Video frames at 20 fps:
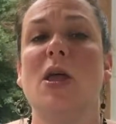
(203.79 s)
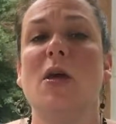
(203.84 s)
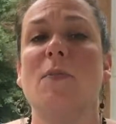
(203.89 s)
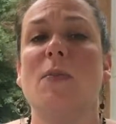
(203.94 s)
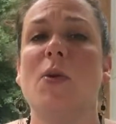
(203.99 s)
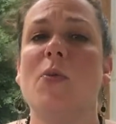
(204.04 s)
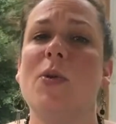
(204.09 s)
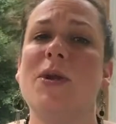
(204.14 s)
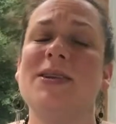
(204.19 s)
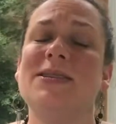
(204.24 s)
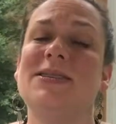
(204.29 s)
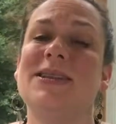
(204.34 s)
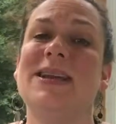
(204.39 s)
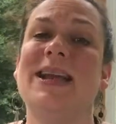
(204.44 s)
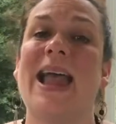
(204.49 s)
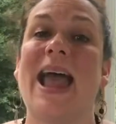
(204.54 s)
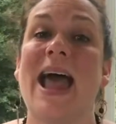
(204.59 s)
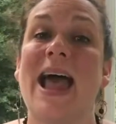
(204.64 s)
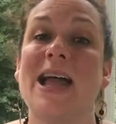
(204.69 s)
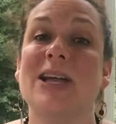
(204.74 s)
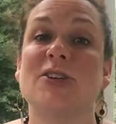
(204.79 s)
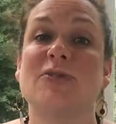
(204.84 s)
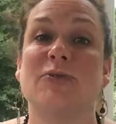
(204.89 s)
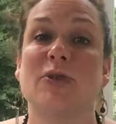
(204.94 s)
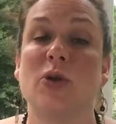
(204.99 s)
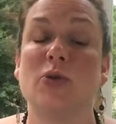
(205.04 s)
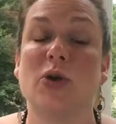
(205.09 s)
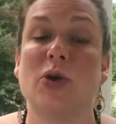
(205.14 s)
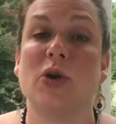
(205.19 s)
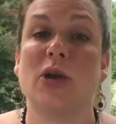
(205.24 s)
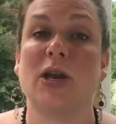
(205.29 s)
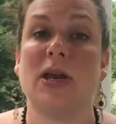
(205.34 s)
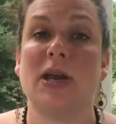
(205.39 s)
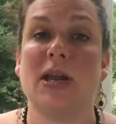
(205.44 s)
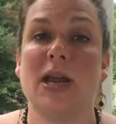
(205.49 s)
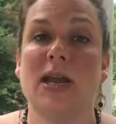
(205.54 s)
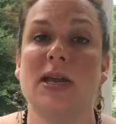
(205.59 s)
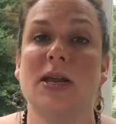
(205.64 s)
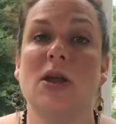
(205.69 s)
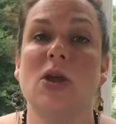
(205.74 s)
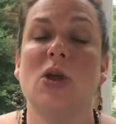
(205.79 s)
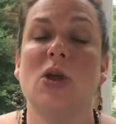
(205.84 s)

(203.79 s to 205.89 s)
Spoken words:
but what is the cash flow you're going to need?